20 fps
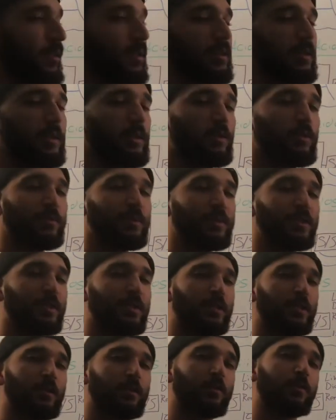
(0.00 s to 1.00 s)
They'll
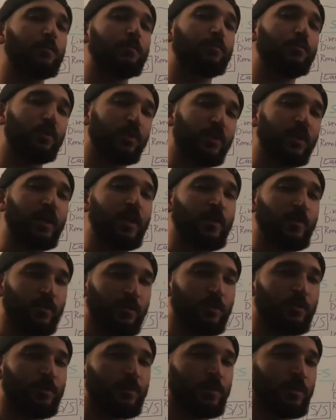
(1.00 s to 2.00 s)
be pretty
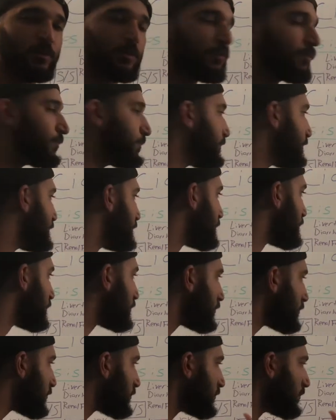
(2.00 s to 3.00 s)
irritable
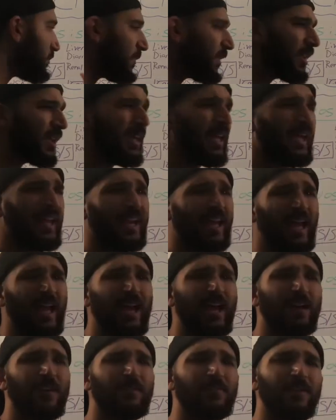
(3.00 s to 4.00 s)
and
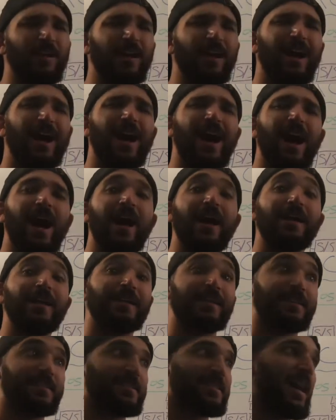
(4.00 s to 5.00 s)
have high
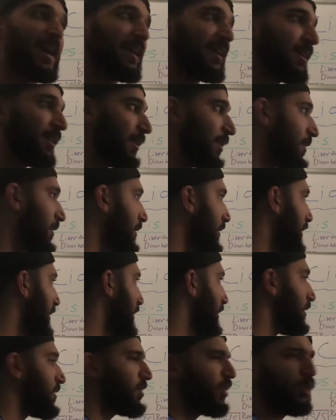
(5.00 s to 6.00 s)
anxiety.
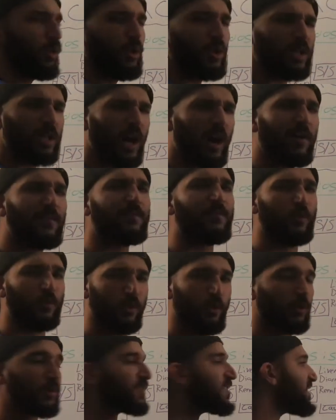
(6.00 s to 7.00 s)
So look out for
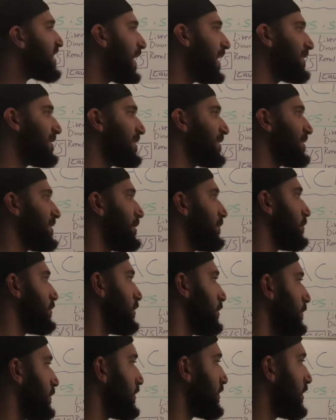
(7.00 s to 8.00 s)
those signs and
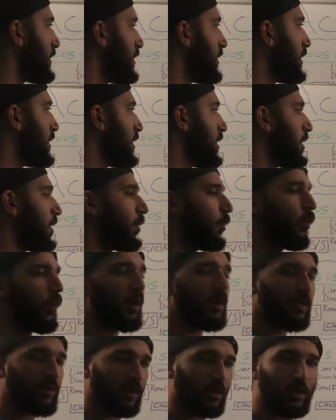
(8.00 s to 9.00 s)
symptoms. What
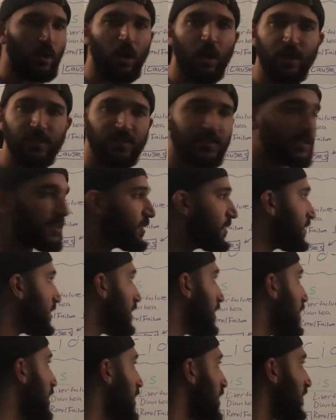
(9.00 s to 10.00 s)
are the causes
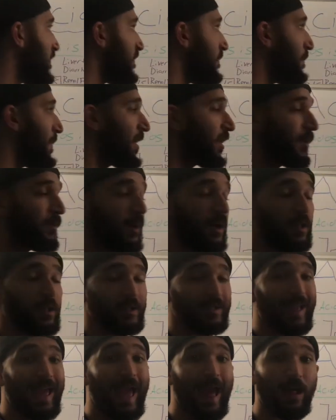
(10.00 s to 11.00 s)
of
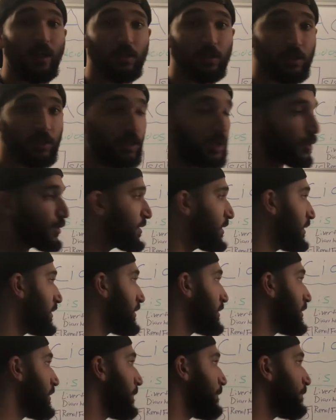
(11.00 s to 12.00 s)
metabolic alkalosis?